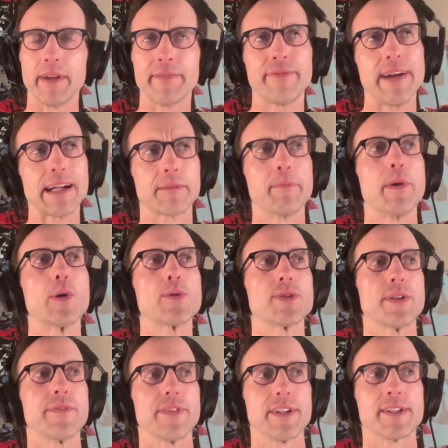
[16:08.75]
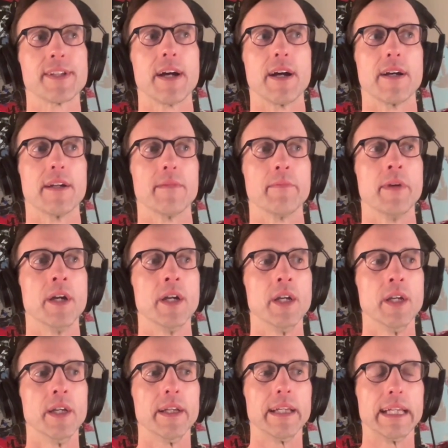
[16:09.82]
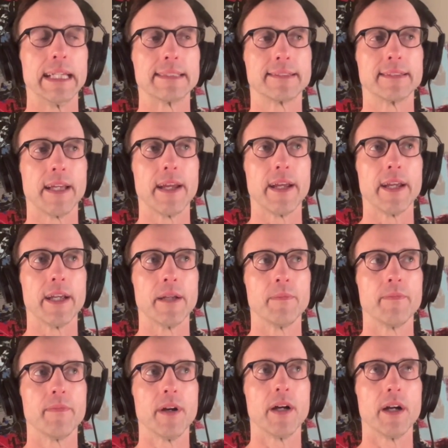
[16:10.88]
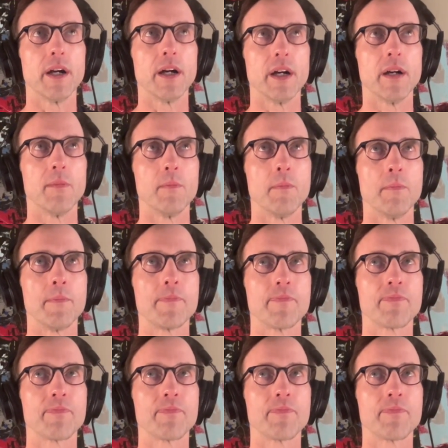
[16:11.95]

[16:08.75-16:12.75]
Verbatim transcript: In fact, most of the time, it's a, um,